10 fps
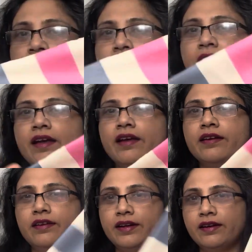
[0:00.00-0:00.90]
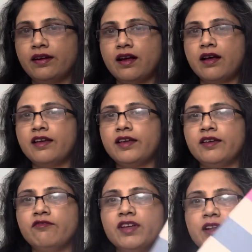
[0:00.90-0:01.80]
And
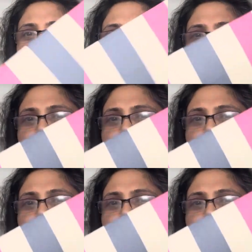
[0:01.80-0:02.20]
when I went to